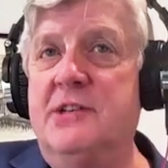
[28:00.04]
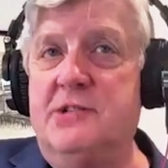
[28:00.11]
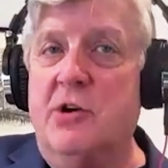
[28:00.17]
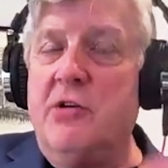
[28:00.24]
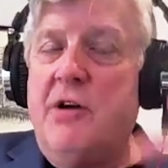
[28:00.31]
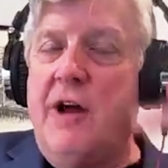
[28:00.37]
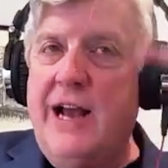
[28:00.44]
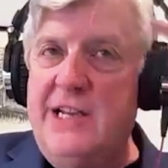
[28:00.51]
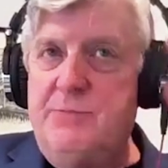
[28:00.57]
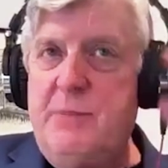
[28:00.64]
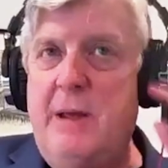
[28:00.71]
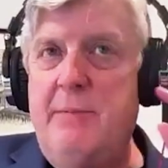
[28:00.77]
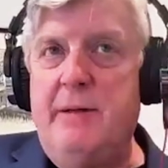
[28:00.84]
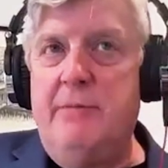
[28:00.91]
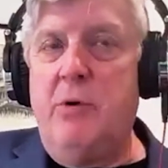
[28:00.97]
as their eyes
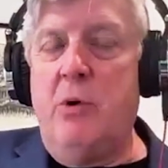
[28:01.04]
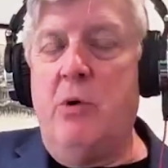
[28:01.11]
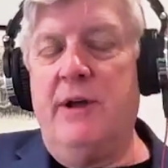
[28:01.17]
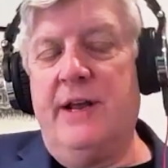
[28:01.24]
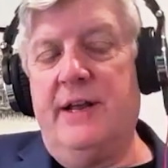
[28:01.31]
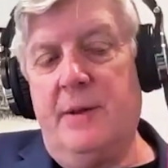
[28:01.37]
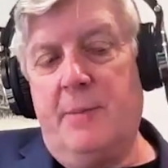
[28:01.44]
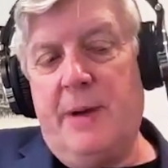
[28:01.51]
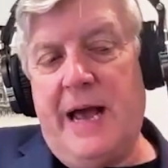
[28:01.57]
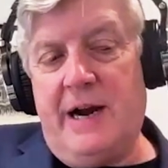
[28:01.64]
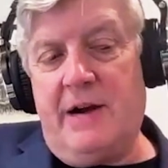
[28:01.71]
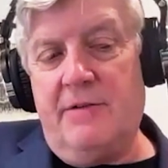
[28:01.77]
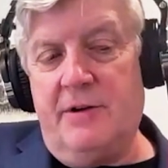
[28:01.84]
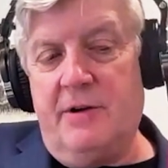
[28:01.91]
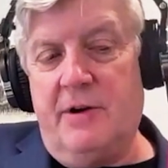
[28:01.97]
may be rolling in the
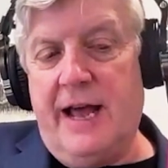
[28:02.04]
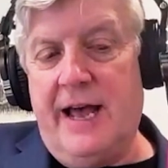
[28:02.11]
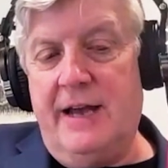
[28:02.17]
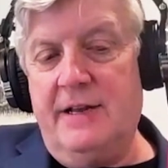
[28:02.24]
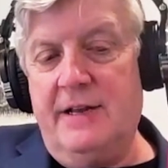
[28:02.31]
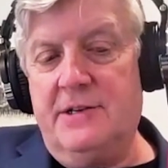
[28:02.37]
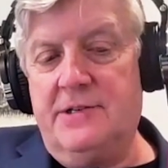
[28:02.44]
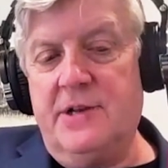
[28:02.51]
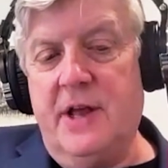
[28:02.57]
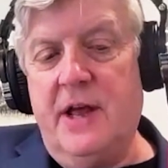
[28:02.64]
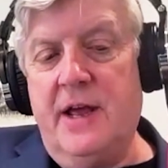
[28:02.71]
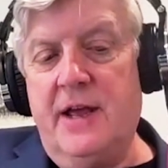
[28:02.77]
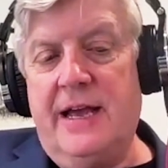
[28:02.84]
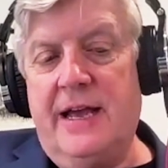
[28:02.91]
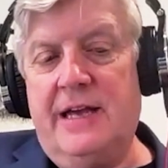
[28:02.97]
back of their head as
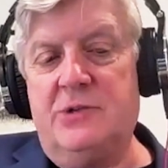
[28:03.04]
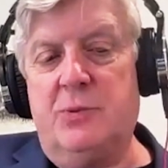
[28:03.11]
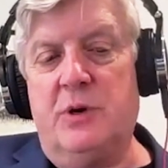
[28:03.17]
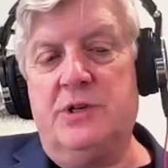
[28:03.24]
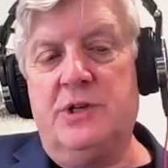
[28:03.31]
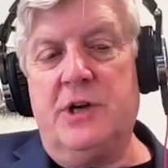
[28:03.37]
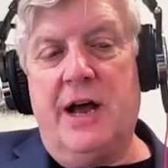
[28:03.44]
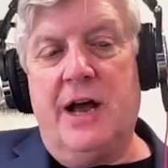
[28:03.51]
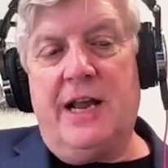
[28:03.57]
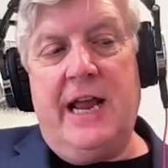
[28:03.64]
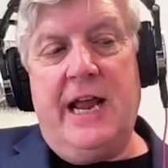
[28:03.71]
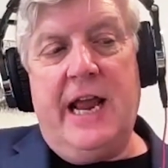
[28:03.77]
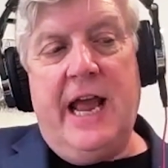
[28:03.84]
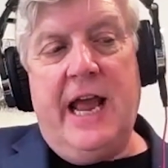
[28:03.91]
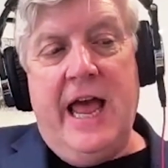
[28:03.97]
we're
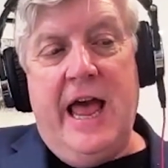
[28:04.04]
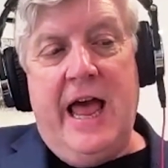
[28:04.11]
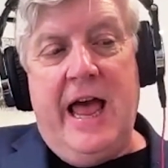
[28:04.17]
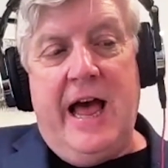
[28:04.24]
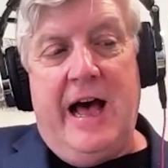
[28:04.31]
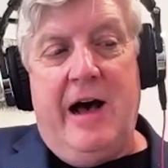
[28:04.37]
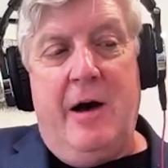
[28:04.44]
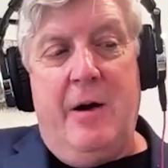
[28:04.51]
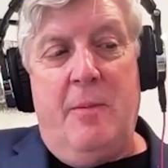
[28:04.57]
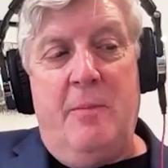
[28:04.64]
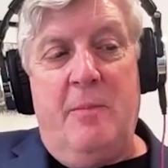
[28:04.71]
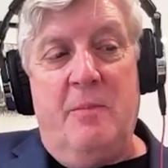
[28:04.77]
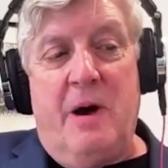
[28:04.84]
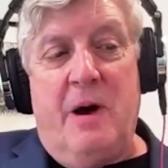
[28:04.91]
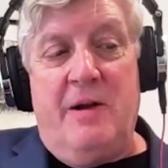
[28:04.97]
talking,
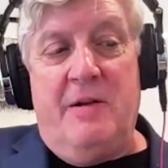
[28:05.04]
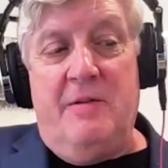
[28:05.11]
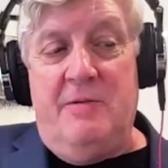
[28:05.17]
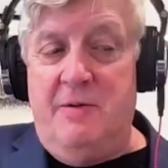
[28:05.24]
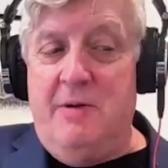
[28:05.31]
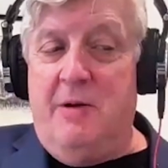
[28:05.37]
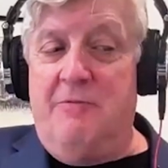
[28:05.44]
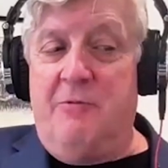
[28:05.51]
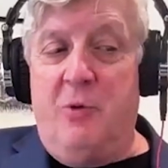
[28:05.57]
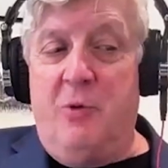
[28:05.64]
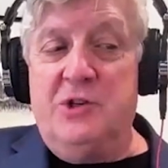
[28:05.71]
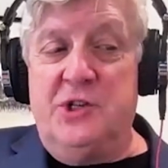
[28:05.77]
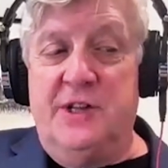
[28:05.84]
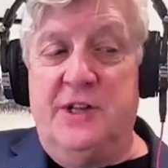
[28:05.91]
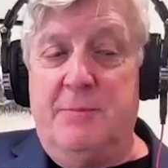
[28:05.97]

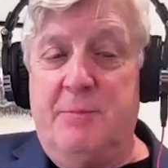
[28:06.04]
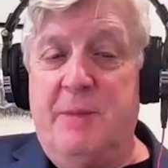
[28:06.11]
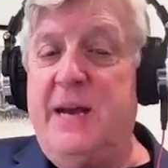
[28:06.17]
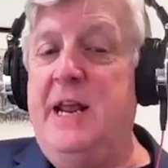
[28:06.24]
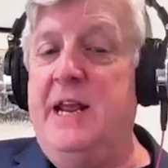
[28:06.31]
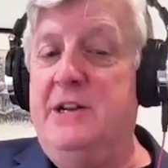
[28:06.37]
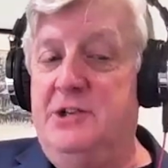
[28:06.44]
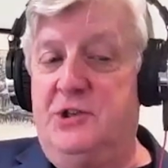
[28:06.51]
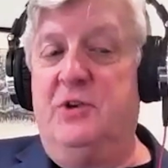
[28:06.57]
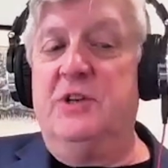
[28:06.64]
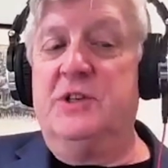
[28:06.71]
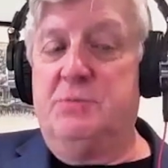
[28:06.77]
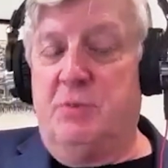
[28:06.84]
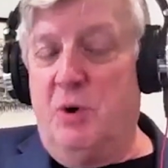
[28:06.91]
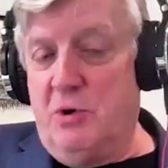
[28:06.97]
unfortunately, many
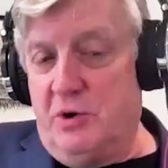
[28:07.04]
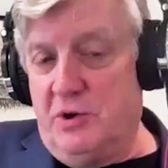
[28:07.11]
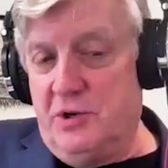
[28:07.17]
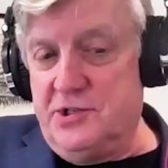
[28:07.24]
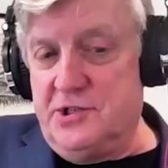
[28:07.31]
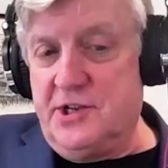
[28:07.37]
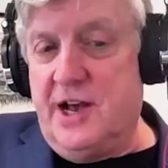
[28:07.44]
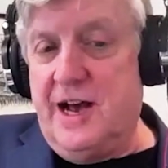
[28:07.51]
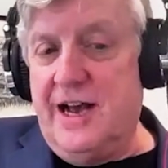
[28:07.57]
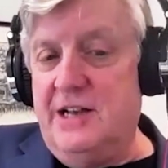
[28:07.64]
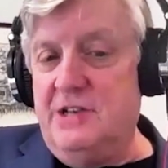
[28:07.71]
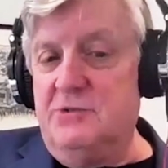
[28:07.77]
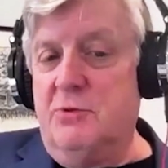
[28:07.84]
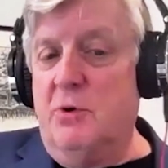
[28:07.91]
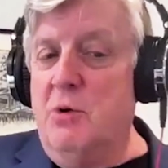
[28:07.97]
insurance brokers'
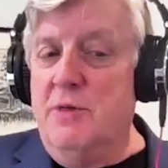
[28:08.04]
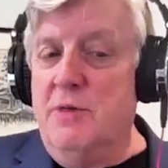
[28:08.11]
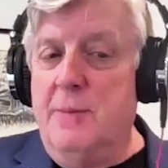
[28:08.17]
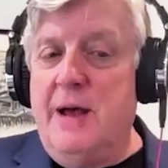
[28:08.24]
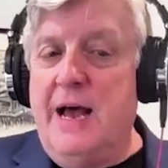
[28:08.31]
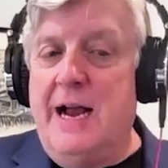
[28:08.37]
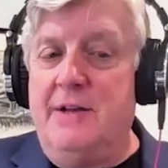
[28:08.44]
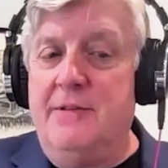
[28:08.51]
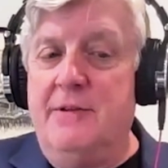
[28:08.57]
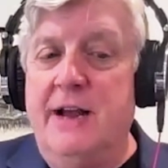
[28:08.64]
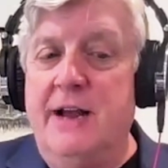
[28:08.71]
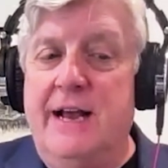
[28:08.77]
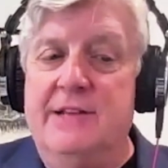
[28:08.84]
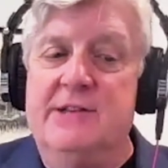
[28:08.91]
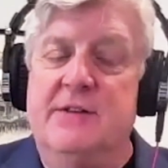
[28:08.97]
eyes roll in the back of their
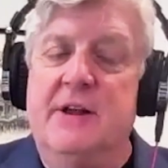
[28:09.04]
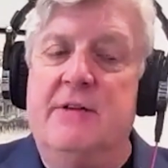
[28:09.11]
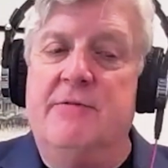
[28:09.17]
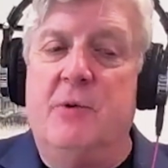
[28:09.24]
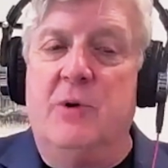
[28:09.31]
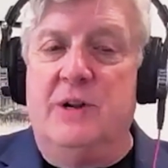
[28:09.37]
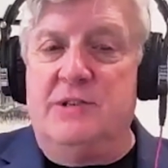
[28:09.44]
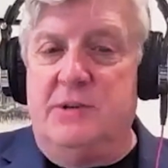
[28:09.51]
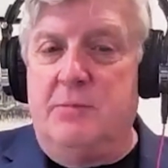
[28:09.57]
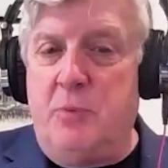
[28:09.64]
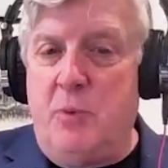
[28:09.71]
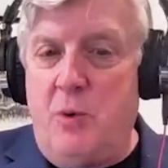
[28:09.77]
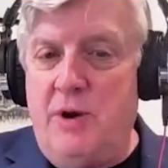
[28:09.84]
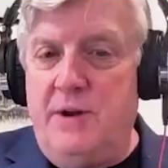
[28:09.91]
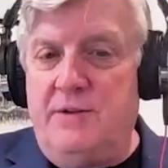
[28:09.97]
heads. And therefore, it's
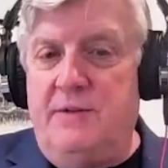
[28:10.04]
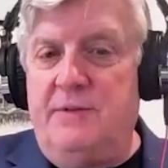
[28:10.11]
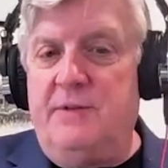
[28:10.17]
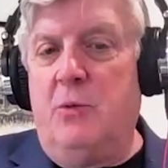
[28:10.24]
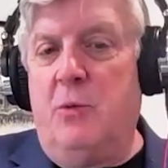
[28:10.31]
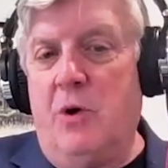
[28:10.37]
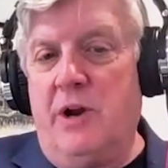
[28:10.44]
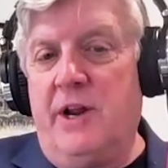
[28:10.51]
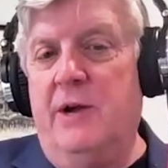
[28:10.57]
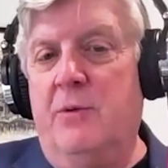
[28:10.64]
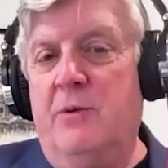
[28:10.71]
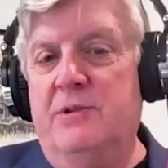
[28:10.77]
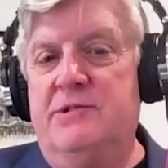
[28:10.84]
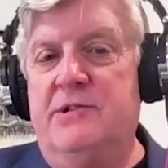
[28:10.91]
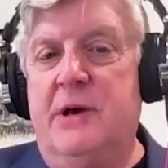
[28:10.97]
important that they're working
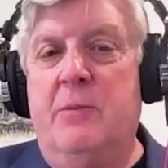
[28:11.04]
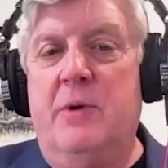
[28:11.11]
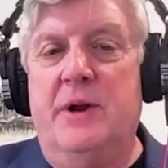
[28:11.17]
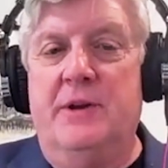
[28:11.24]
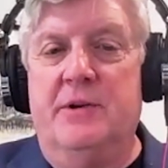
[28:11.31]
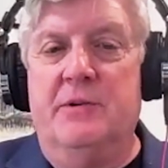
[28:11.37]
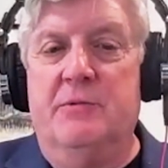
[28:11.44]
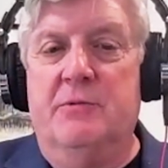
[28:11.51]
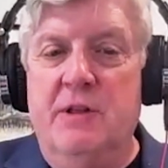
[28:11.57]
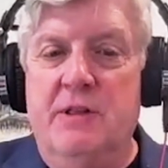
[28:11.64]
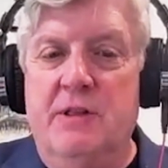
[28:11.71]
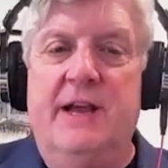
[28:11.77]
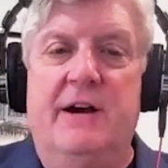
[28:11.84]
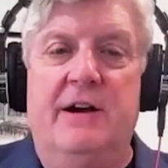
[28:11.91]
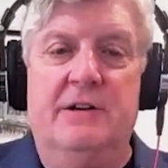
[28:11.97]
with someone who
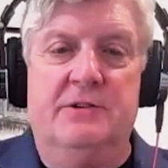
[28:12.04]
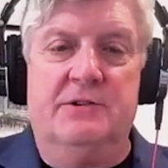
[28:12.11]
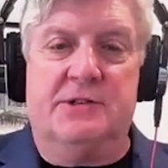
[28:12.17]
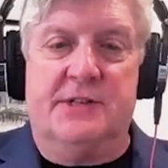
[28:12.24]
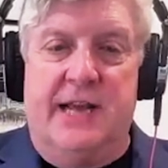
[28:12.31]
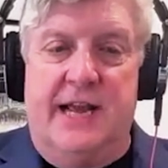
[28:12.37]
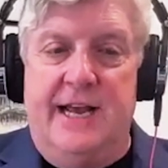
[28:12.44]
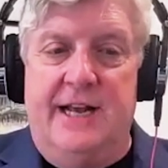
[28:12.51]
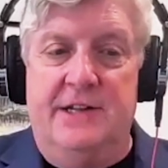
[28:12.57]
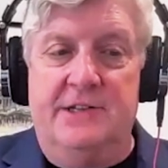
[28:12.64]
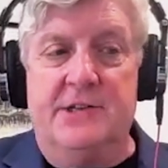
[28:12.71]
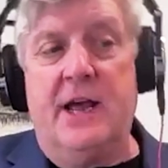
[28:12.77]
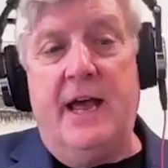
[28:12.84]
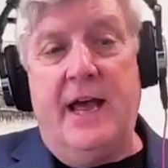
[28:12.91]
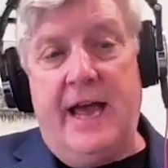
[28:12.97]
really
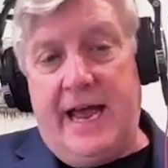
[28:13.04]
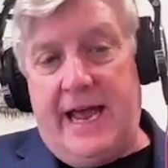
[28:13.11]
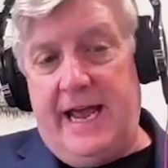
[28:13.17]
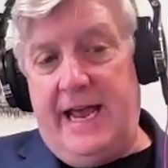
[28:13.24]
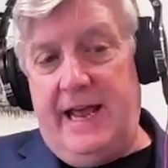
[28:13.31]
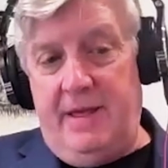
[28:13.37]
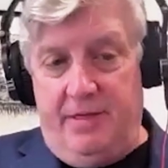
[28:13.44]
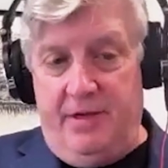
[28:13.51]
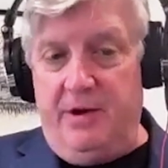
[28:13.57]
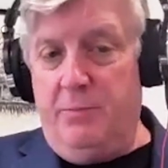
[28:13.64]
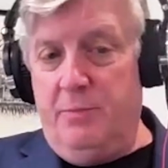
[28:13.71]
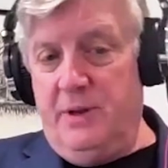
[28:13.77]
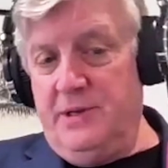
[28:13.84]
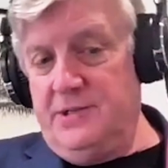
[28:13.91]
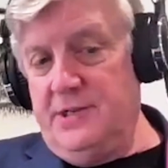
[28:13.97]
understands their
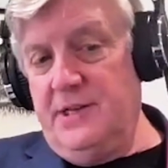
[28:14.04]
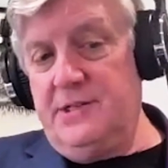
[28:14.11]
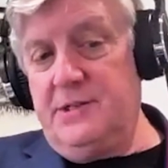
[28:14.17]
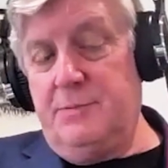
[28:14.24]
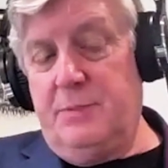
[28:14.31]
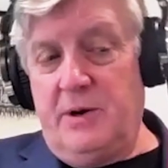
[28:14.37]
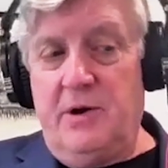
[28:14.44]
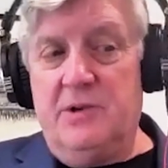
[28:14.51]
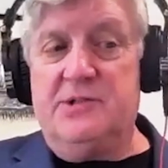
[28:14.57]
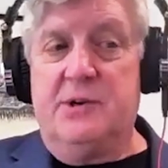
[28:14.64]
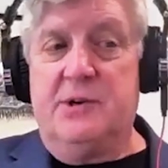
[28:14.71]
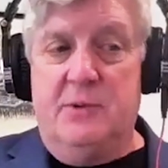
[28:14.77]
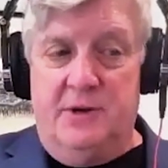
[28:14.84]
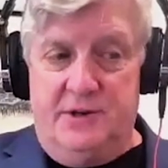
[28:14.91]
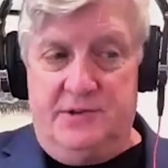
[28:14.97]
business, but
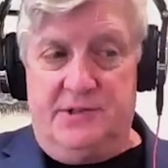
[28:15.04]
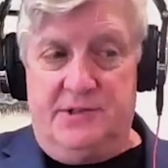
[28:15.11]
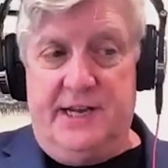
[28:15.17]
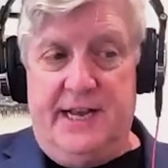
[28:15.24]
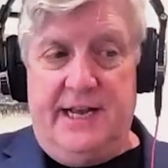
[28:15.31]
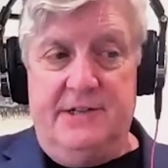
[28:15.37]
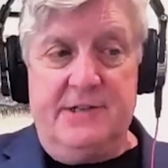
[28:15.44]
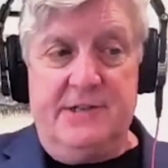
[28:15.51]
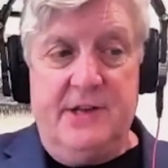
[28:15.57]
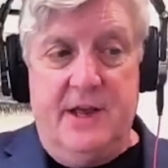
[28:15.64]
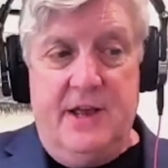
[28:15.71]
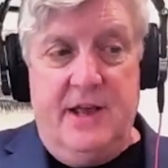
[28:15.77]
also understands